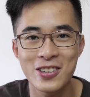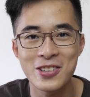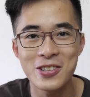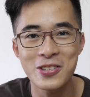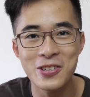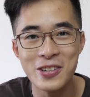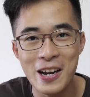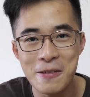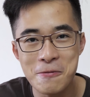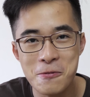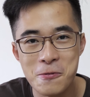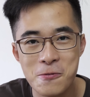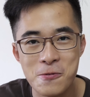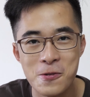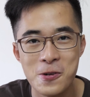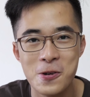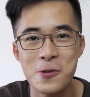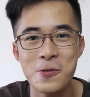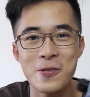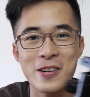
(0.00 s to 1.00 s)
you don't have to
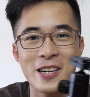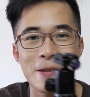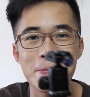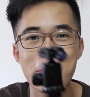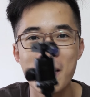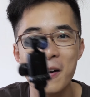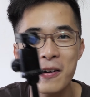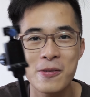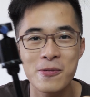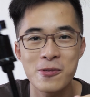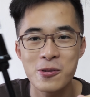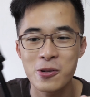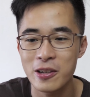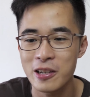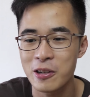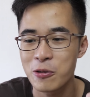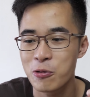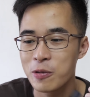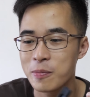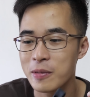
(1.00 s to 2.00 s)
worry about if your
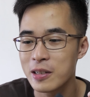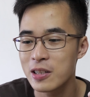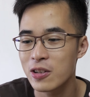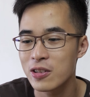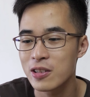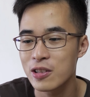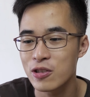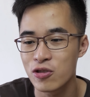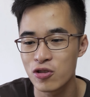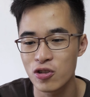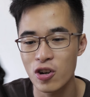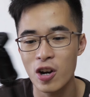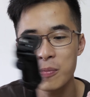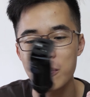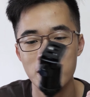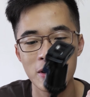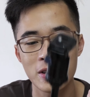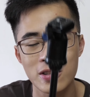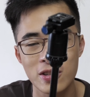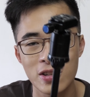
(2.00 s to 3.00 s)
equipment gonna drop
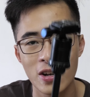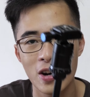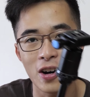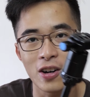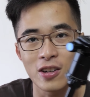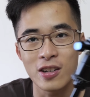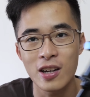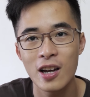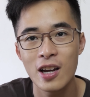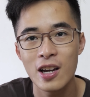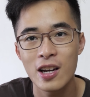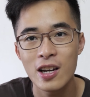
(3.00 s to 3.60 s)
or not.